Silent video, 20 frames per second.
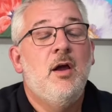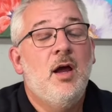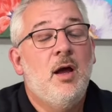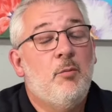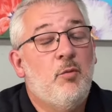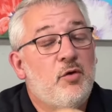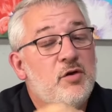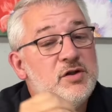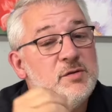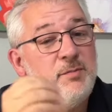I'm
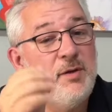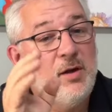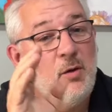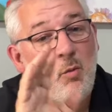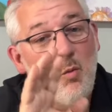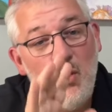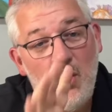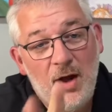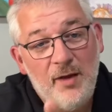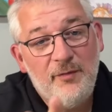going to explain
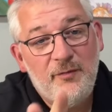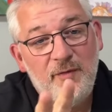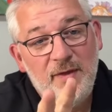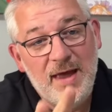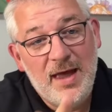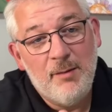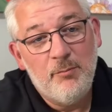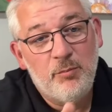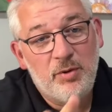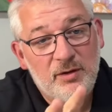what
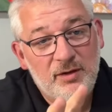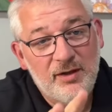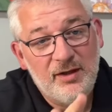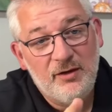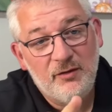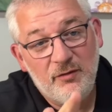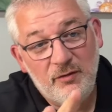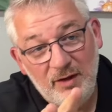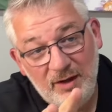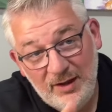that
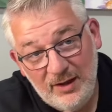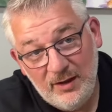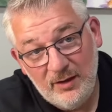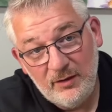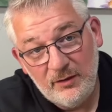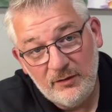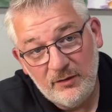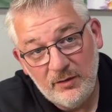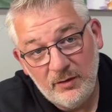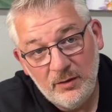belief
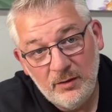is